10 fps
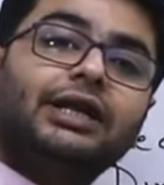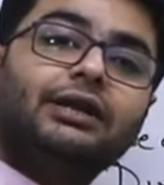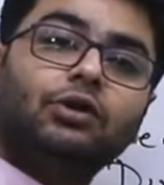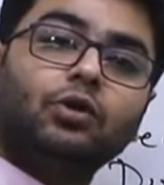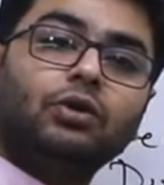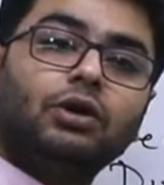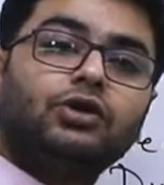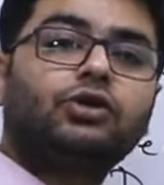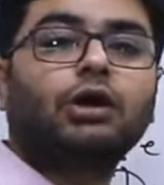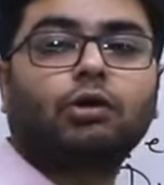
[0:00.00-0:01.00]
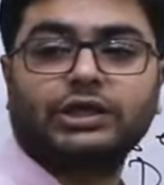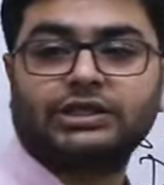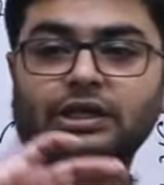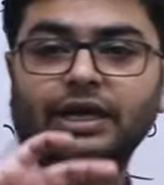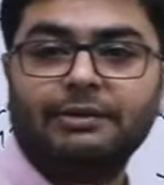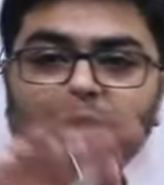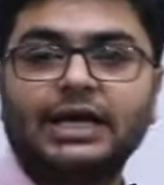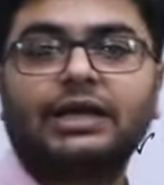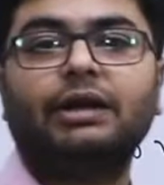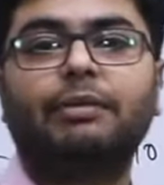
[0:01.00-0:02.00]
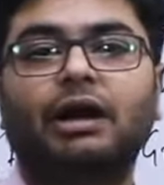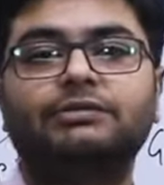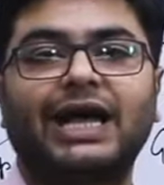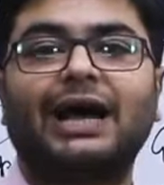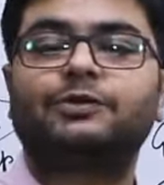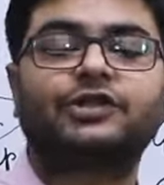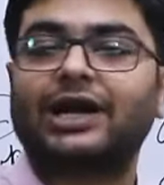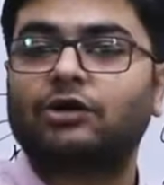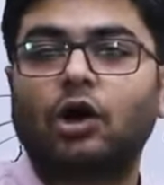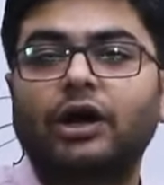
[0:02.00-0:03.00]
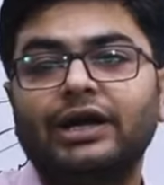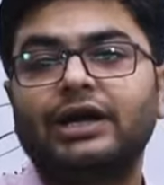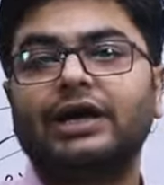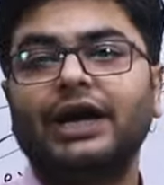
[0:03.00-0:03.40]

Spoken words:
into. So the question immediately becomes abstract or